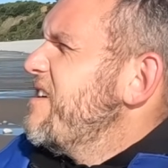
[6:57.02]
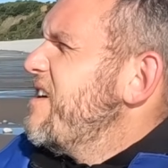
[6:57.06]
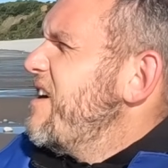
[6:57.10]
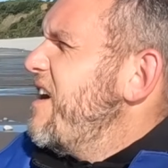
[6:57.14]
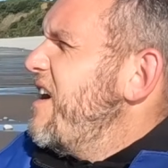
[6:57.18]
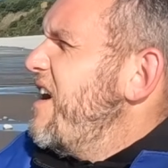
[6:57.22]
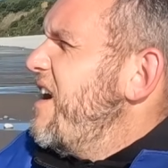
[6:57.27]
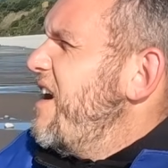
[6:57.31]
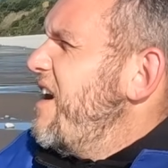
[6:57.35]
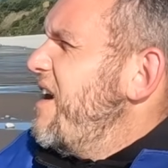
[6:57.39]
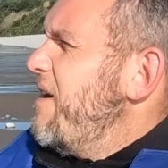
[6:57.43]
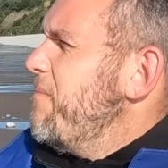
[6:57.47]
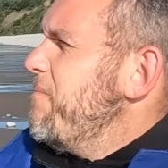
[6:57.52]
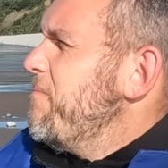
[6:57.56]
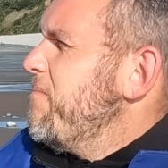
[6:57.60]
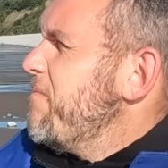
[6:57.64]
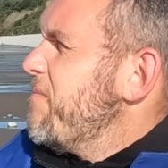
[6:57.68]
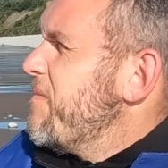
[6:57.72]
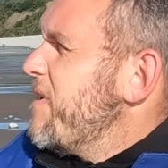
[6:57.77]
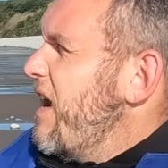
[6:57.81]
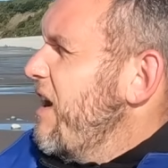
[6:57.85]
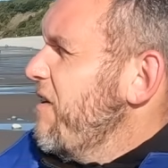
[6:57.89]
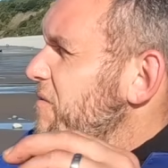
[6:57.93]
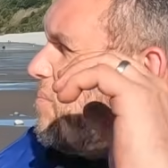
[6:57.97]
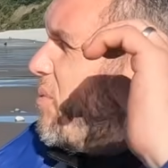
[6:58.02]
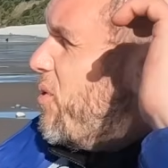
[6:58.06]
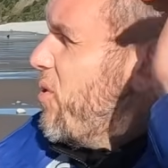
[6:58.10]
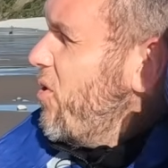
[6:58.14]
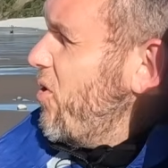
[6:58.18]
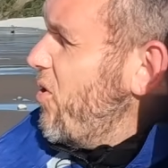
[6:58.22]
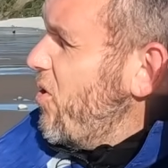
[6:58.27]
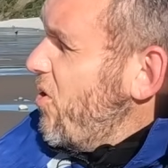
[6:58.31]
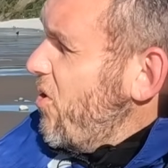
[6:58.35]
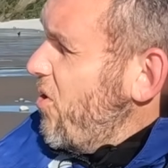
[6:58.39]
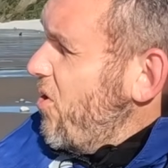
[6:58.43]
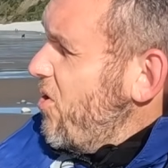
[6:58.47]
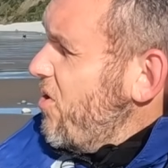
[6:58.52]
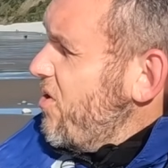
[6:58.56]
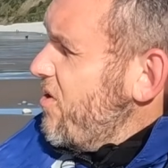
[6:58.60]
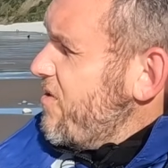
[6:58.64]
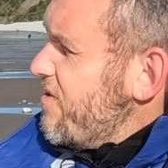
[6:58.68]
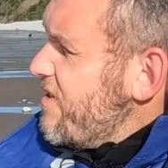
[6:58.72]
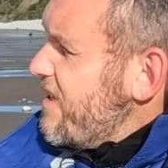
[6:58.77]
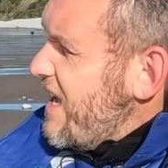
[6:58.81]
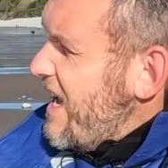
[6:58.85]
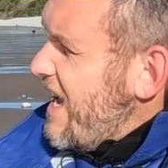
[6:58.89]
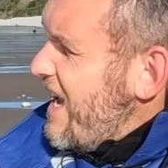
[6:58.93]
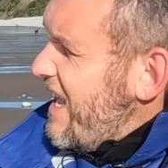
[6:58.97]
Um, I've brought
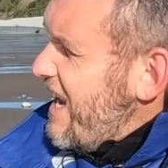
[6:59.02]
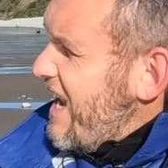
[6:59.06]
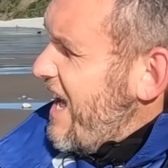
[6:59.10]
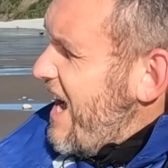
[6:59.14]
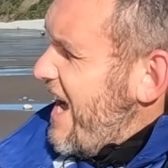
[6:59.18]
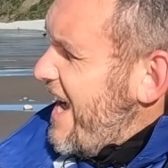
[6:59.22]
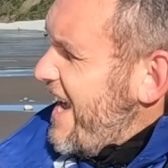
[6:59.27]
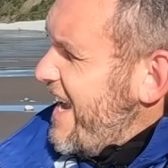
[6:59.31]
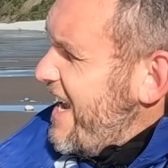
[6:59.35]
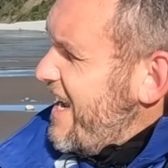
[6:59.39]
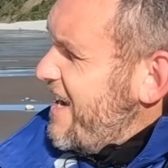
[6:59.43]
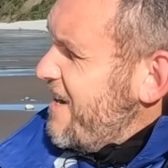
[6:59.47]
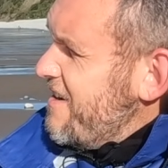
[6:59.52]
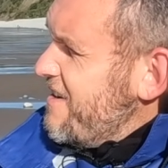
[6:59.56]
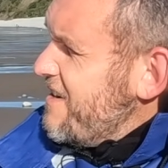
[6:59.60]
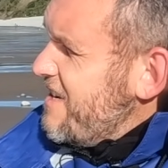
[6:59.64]
the air light in